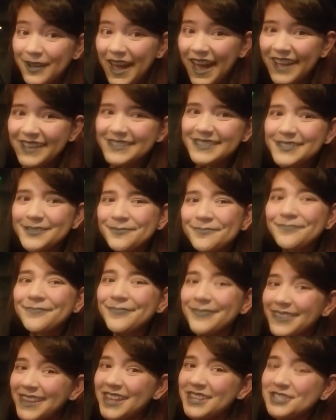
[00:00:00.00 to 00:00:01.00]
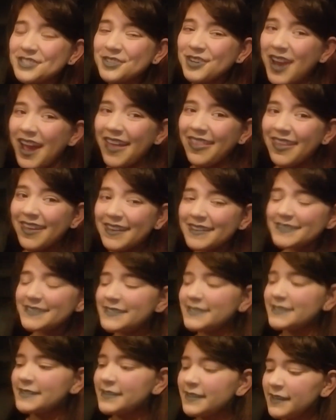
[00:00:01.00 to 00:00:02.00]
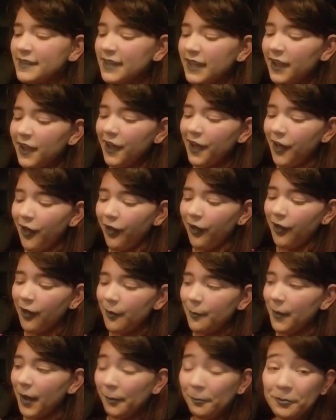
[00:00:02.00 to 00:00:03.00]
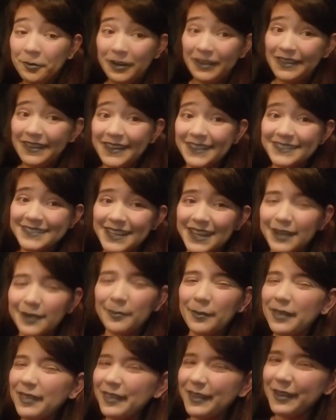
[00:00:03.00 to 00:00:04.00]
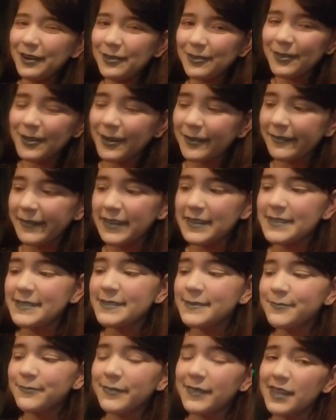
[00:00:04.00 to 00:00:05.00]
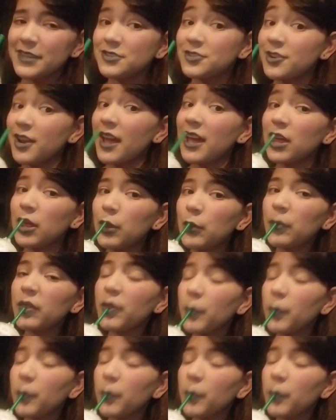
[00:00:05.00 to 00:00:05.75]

guys, let's try this. I'm really excited. I'm a little nervous. Let's try it.